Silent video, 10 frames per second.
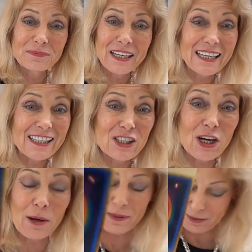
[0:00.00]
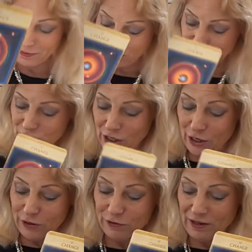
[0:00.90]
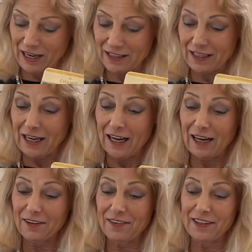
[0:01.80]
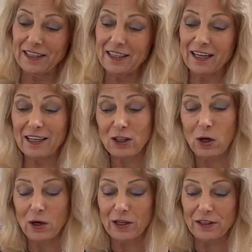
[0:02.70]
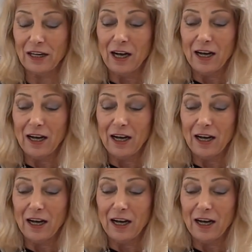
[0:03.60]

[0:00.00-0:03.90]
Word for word: and it's coming because you've got uh, the uh, card